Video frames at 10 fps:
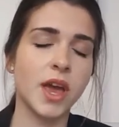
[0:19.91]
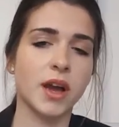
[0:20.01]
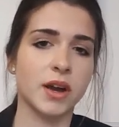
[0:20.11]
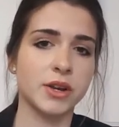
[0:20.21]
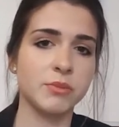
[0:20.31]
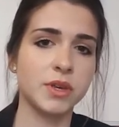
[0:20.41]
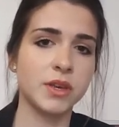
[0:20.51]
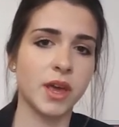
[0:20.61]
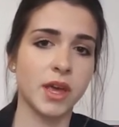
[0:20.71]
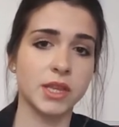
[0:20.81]

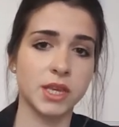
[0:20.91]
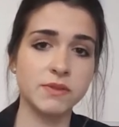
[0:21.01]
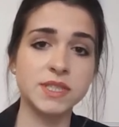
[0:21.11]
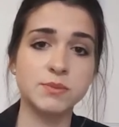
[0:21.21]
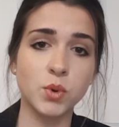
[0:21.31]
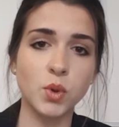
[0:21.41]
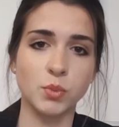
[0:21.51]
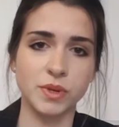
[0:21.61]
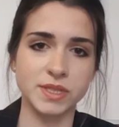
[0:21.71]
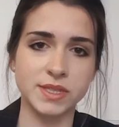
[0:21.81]
economy and even small
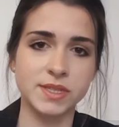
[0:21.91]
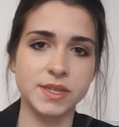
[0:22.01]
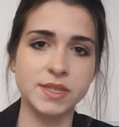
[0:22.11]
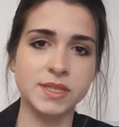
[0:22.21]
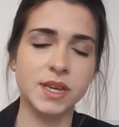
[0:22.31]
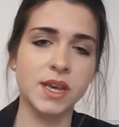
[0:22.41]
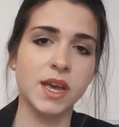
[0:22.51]
businesses